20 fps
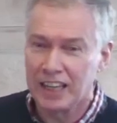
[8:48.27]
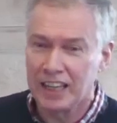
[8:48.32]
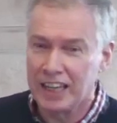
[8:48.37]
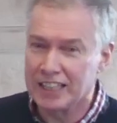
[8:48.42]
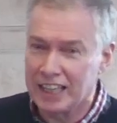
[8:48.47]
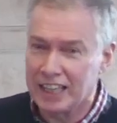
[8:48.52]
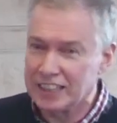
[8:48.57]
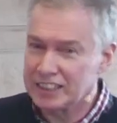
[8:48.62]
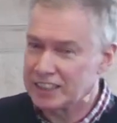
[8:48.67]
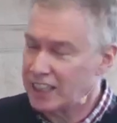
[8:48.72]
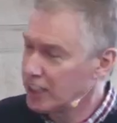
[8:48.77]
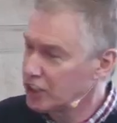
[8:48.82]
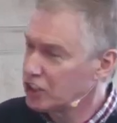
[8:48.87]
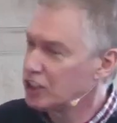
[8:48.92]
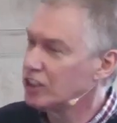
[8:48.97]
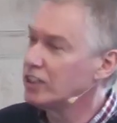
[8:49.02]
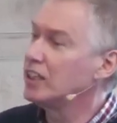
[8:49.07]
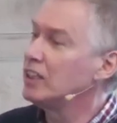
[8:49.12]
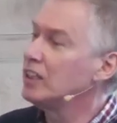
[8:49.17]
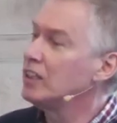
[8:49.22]
it's
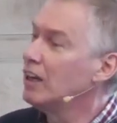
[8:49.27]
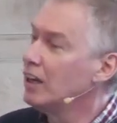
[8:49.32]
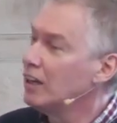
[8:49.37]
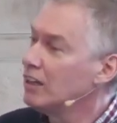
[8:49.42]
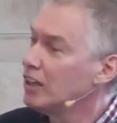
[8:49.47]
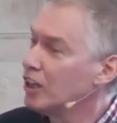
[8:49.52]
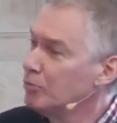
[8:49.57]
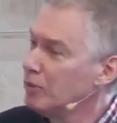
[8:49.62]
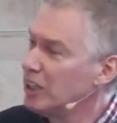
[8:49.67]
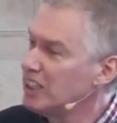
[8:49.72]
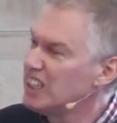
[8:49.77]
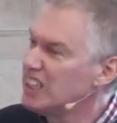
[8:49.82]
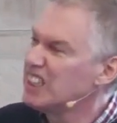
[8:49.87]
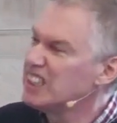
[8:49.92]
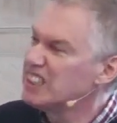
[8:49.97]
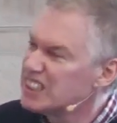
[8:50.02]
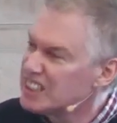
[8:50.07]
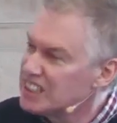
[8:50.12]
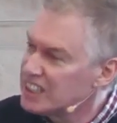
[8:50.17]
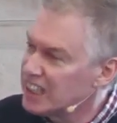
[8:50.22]
actually
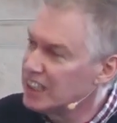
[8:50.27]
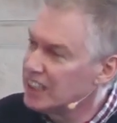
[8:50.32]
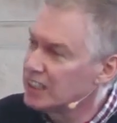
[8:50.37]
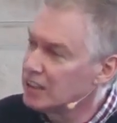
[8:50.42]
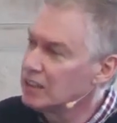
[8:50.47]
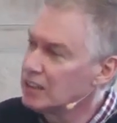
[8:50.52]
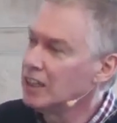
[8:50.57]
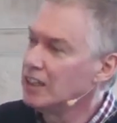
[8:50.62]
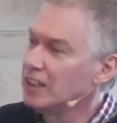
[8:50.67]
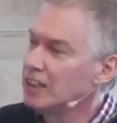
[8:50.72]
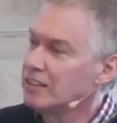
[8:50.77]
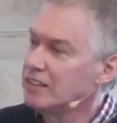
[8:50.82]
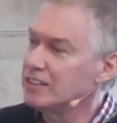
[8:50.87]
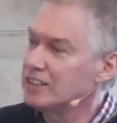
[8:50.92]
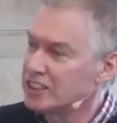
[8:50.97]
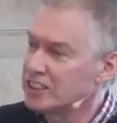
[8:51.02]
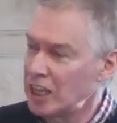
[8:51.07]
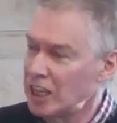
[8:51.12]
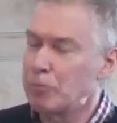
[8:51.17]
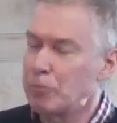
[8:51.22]
committing sin
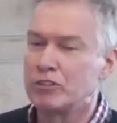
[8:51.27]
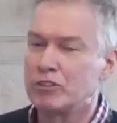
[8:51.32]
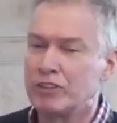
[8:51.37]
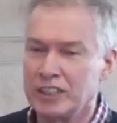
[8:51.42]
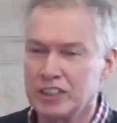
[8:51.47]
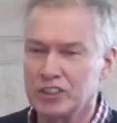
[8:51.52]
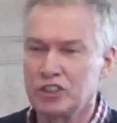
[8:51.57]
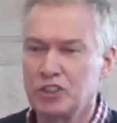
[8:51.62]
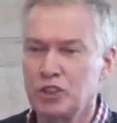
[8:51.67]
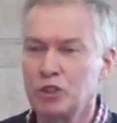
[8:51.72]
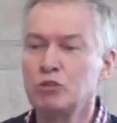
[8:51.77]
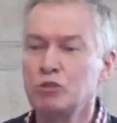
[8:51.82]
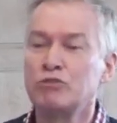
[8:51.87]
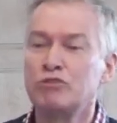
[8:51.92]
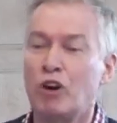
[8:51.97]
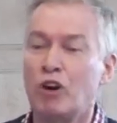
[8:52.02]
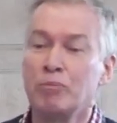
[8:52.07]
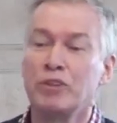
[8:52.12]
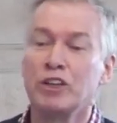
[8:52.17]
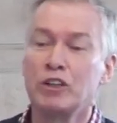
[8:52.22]
that separates
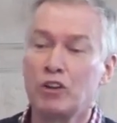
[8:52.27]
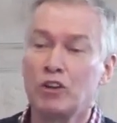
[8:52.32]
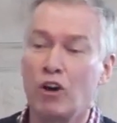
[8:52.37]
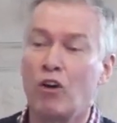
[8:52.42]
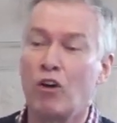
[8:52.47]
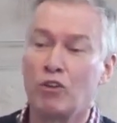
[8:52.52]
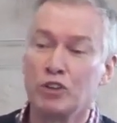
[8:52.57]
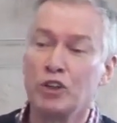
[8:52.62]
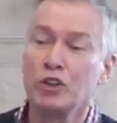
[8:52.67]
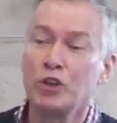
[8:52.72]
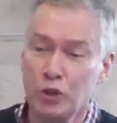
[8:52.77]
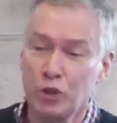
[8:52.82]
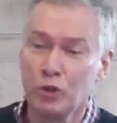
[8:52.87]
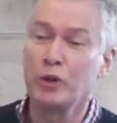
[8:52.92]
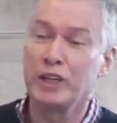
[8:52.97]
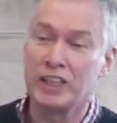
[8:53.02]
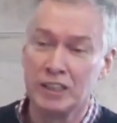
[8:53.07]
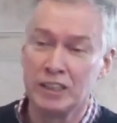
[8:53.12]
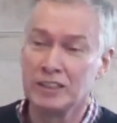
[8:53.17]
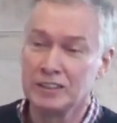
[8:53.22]
you from the God
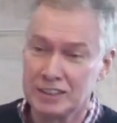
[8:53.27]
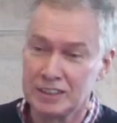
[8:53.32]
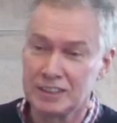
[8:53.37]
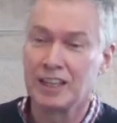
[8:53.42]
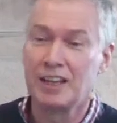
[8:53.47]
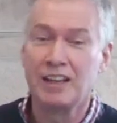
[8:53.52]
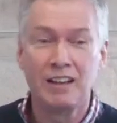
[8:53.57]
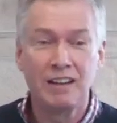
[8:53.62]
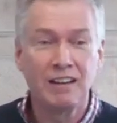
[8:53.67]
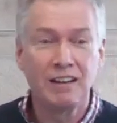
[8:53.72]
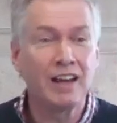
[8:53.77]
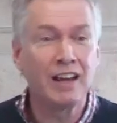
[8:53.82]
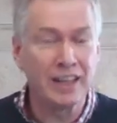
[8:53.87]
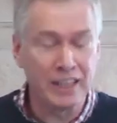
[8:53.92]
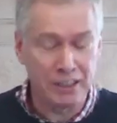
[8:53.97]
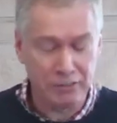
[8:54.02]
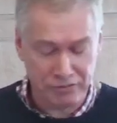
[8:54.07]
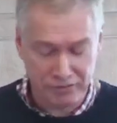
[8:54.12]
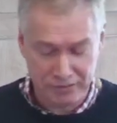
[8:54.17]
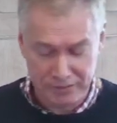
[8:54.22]
who is
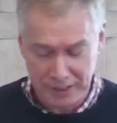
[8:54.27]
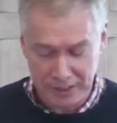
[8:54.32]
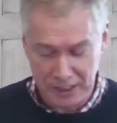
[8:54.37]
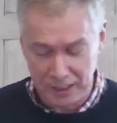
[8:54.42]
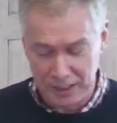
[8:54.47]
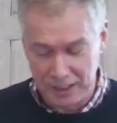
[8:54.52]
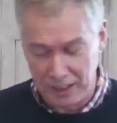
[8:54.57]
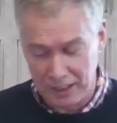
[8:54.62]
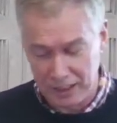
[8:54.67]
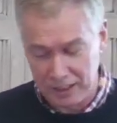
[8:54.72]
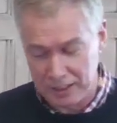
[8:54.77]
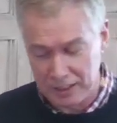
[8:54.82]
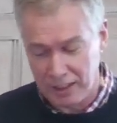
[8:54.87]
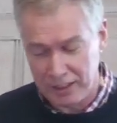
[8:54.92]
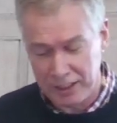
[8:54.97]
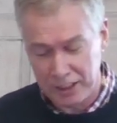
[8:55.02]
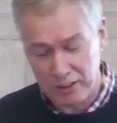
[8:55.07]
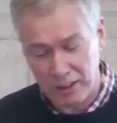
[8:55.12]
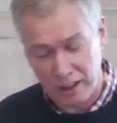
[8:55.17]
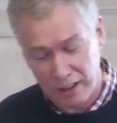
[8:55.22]
life. And,
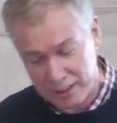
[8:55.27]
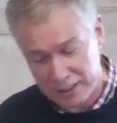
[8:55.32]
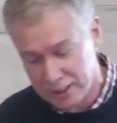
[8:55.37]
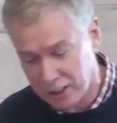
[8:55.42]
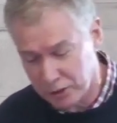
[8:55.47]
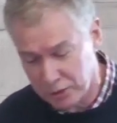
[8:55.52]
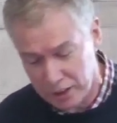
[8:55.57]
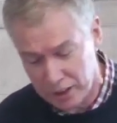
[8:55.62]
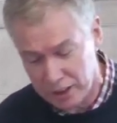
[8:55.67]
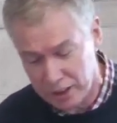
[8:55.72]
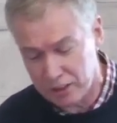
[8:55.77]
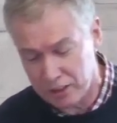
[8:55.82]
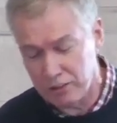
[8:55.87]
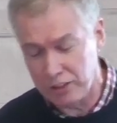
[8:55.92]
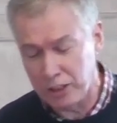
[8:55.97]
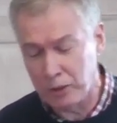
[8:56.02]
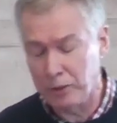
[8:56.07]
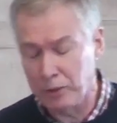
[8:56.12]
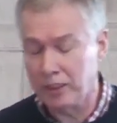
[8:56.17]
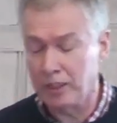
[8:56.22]
and I, I
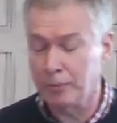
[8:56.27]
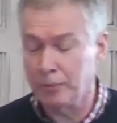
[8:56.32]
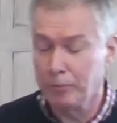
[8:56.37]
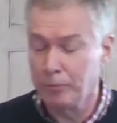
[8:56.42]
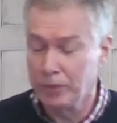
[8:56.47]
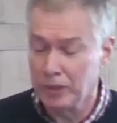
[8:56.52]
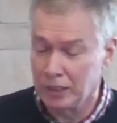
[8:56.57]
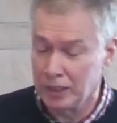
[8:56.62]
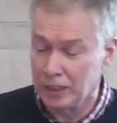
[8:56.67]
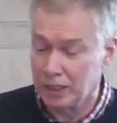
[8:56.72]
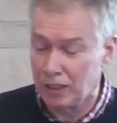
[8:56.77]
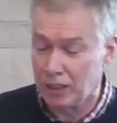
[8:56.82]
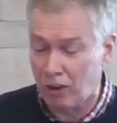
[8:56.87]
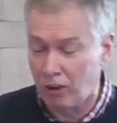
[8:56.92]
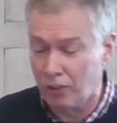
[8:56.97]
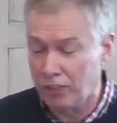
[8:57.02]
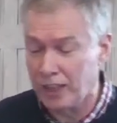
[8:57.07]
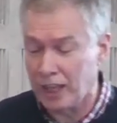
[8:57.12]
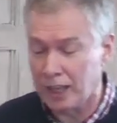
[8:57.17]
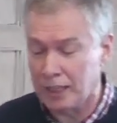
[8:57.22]
totally agree with him
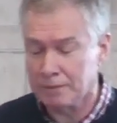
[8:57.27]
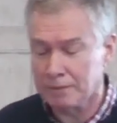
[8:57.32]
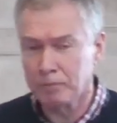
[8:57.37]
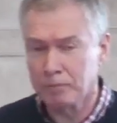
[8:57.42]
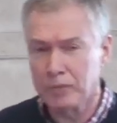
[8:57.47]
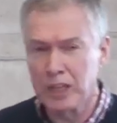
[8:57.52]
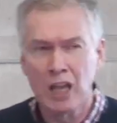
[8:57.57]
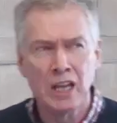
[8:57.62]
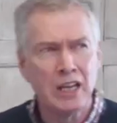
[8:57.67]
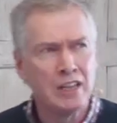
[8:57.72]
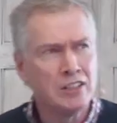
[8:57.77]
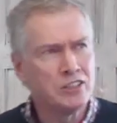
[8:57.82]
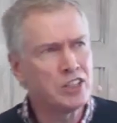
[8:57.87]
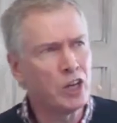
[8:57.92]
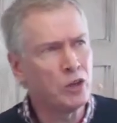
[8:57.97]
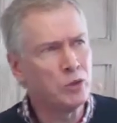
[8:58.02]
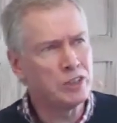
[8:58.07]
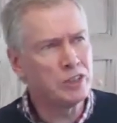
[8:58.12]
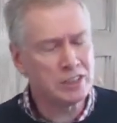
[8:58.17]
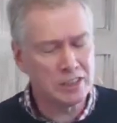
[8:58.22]
uh, on that.
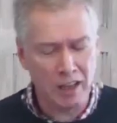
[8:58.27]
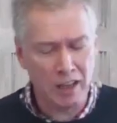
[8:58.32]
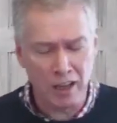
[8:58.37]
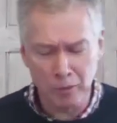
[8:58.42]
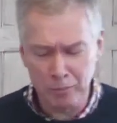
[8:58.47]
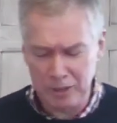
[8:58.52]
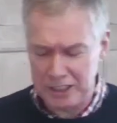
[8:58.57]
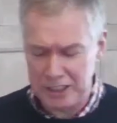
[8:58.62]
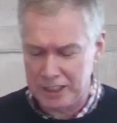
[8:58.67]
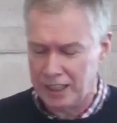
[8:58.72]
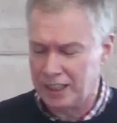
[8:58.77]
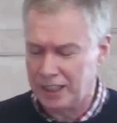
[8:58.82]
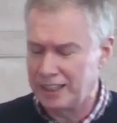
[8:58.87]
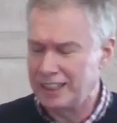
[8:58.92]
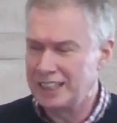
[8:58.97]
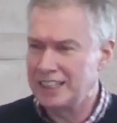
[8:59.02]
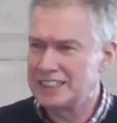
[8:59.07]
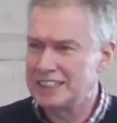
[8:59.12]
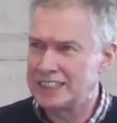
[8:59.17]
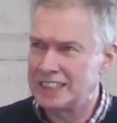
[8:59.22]
So the psalmist
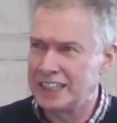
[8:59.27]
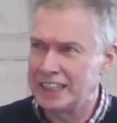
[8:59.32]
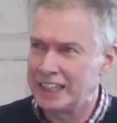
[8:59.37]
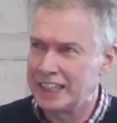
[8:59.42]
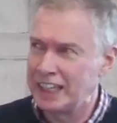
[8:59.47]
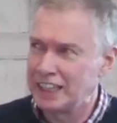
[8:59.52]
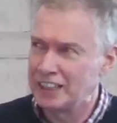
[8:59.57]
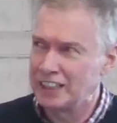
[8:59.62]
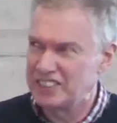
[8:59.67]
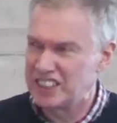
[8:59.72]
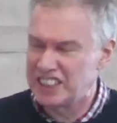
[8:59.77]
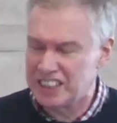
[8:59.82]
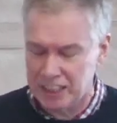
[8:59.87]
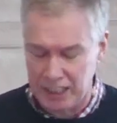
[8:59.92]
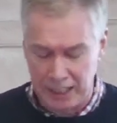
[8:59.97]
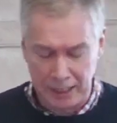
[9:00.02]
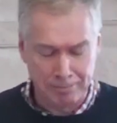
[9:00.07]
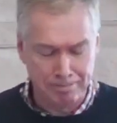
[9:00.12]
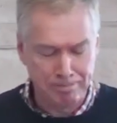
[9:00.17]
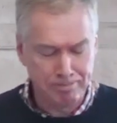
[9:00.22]
here is thinking of
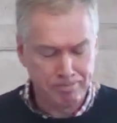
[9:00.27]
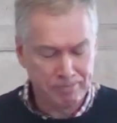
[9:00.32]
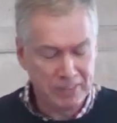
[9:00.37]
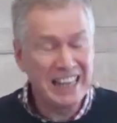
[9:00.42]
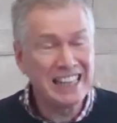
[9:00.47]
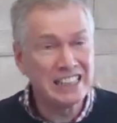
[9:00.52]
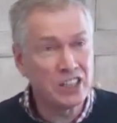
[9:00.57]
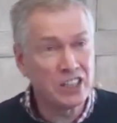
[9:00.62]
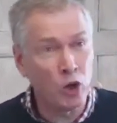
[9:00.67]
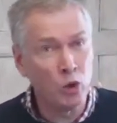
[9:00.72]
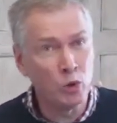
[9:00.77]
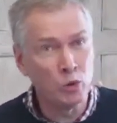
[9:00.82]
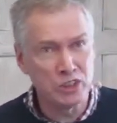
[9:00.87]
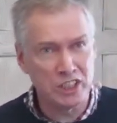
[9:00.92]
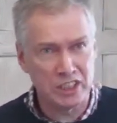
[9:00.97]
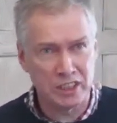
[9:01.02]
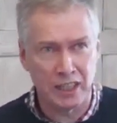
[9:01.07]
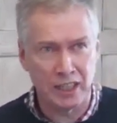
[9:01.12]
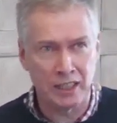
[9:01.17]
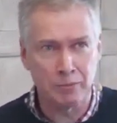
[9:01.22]
sin, his
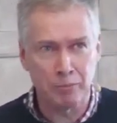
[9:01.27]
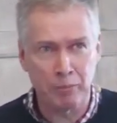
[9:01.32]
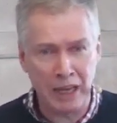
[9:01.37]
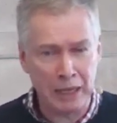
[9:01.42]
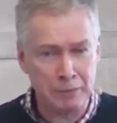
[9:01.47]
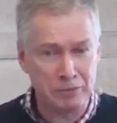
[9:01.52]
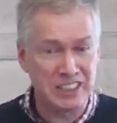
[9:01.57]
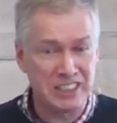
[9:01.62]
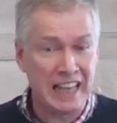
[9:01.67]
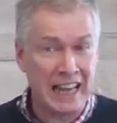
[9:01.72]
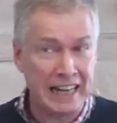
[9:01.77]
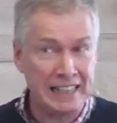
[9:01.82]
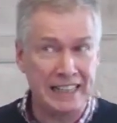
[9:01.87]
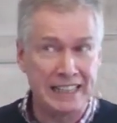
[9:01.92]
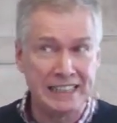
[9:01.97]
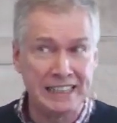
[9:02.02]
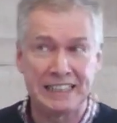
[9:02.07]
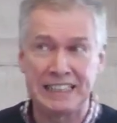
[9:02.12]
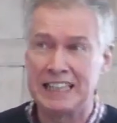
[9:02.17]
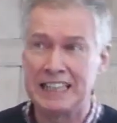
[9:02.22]
own sin. Perhaps
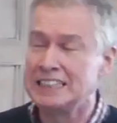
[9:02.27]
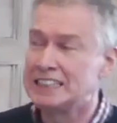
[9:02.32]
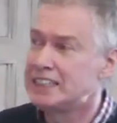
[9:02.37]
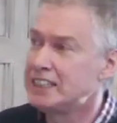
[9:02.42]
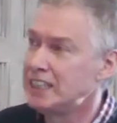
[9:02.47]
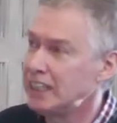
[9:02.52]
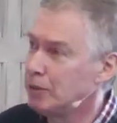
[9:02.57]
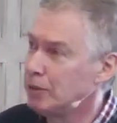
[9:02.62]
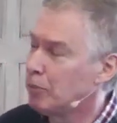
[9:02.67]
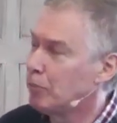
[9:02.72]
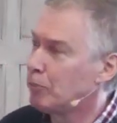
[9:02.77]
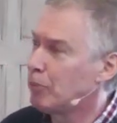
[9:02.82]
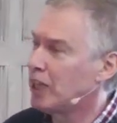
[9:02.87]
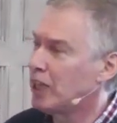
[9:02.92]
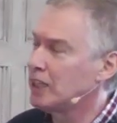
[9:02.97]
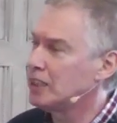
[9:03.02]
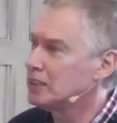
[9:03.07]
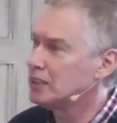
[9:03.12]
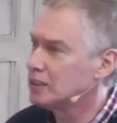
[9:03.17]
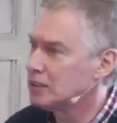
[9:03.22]
that is his
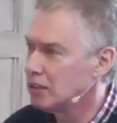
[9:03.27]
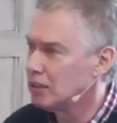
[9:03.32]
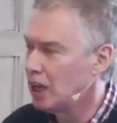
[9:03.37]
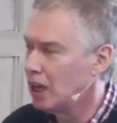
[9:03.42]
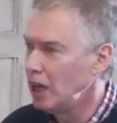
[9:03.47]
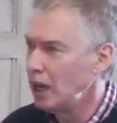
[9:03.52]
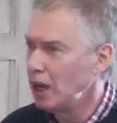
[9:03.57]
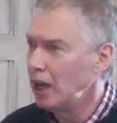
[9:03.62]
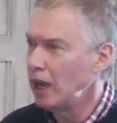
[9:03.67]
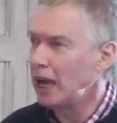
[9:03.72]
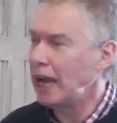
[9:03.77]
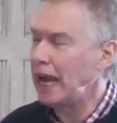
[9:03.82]
deep place.